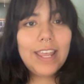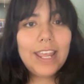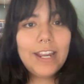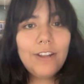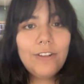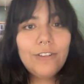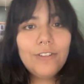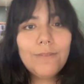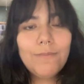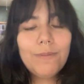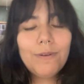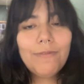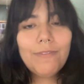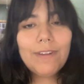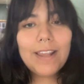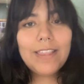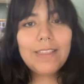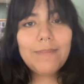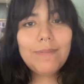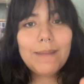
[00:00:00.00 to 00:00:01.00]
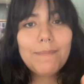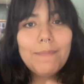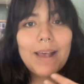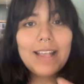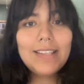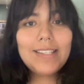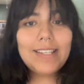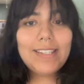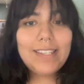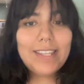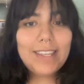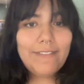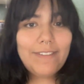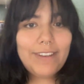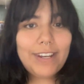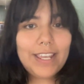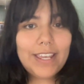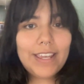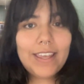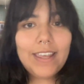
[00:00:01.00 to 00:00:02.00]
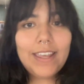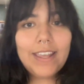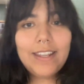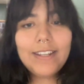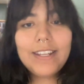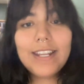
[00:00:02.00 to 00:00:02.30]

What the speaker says: and also provide them that positivity.